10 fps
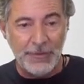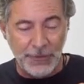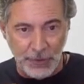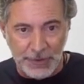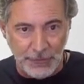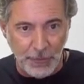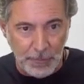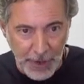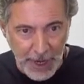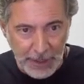Frequencies for
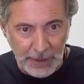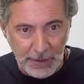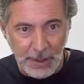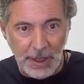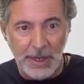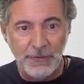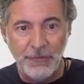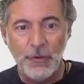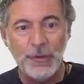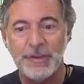pain and
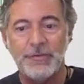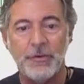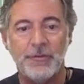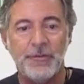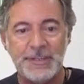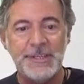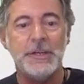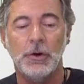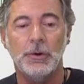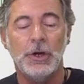frequencies for
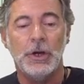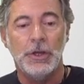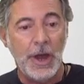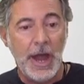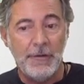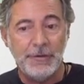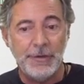vertigo you have.